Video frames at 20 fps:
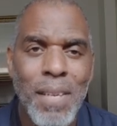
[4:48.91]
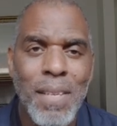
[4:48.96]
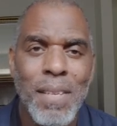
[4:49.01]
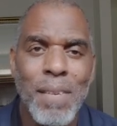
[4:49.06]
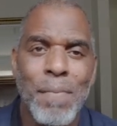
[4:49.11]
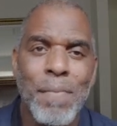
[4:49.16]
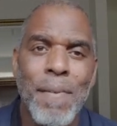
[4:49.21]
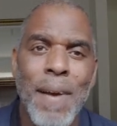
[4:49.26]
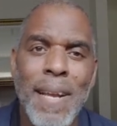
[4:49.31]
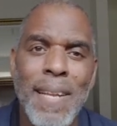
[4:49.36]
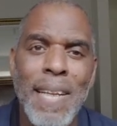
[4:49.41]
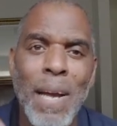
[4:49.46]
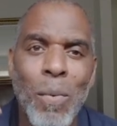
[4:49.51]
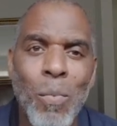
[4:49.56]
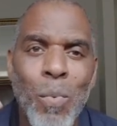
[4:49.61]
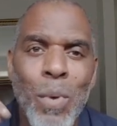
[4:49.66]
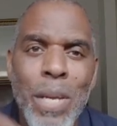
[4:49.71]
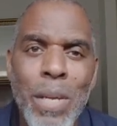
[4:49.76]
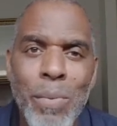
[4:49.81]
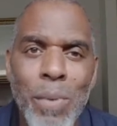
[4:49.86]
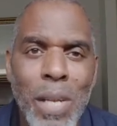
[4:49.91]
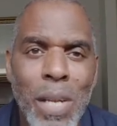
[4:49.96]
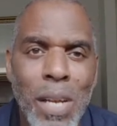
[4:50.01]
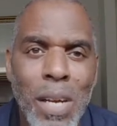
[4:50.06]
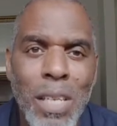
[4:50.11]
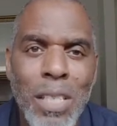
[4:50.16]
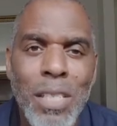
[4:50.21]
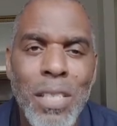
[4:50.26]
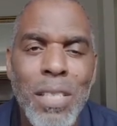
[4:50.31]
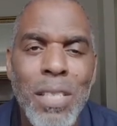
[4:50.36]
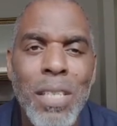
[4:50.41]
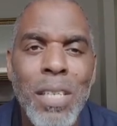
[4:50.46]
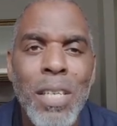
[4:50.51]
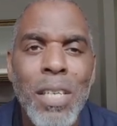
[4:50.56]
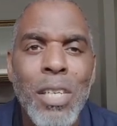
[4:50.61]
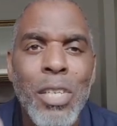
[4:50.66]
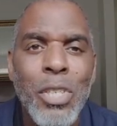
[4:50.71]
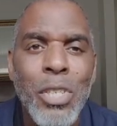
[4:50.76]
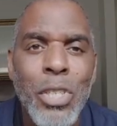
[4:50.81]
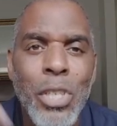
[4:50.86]
The fact that we were lost
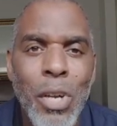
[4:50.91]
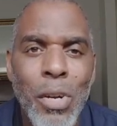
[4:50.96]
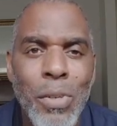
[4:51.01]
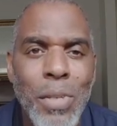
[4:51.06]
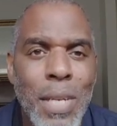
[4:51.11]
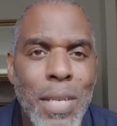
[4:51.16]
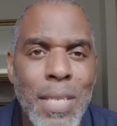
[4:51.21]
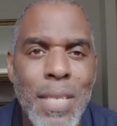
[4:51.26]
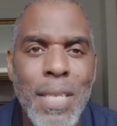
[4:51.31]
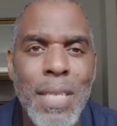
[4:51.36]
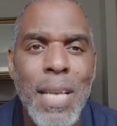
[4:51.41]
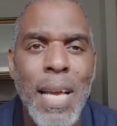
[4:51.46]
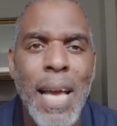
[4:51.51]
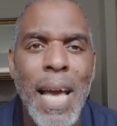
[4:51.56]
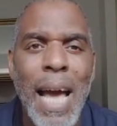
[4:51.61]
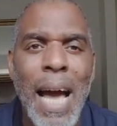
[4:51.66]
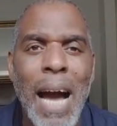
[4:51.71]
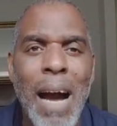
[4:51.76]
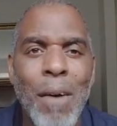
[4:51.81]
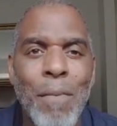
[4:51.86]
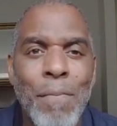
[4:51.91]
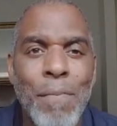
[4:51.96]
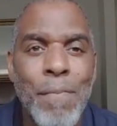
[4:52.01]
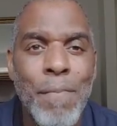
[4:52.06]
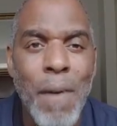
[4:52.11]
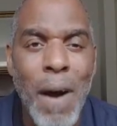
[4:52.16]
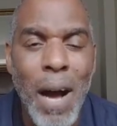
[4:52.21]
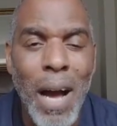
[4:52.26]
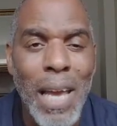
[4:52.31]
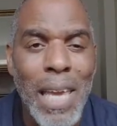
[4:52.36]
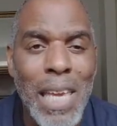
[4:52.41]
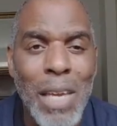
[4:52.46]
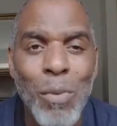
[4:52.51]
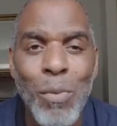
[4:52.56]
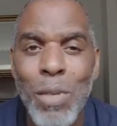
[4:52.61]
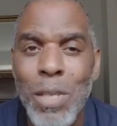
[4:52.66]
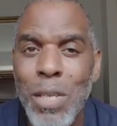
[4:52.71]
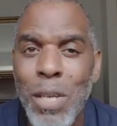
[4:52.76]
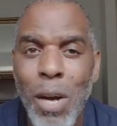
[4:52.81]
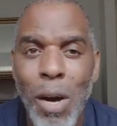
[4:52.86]
showed us how far he
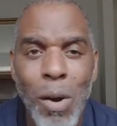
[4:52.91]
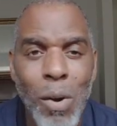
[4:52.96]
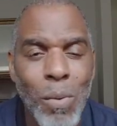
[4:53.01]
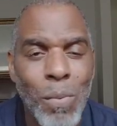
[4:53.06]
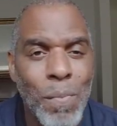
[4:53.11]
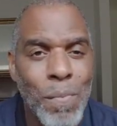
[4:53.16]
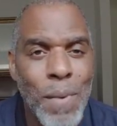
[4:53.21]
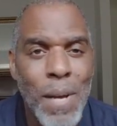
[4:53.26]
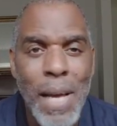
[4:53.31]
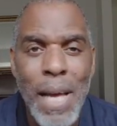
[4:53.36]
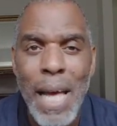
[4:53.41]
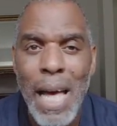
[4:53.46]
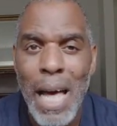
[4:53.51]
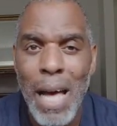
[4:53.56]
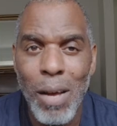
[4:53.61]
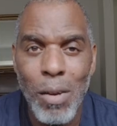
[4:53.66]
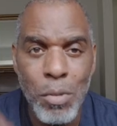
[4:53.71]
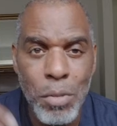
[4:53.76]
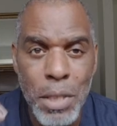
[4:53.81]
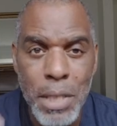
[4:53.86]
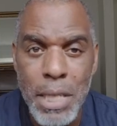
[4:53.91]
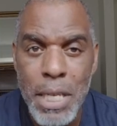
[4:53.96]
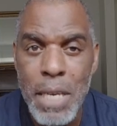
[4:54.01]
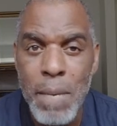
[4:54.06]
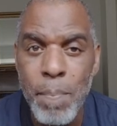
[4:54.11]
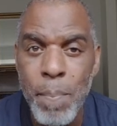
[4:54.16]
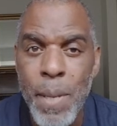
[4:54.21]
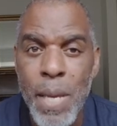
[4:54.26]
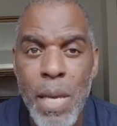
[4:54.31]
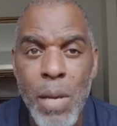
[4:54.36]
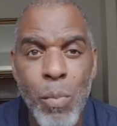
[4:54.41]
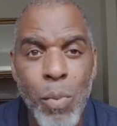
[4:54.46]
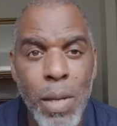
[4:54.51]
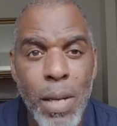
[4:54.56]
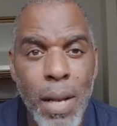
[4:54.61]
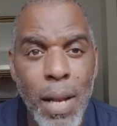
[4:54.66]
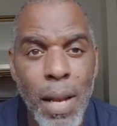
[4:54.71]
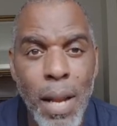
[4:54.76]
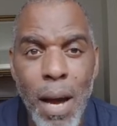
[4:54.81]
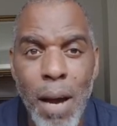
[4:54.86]
would go, how deep he
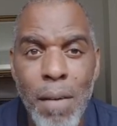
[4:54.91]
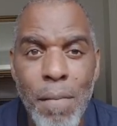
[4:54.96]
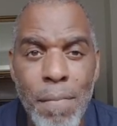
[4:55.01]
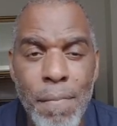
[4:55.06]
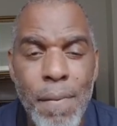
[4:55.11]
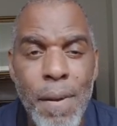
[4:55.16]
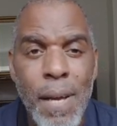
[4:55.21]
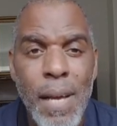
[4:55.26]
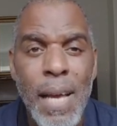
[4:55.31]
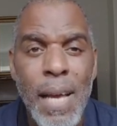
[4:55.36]
would love,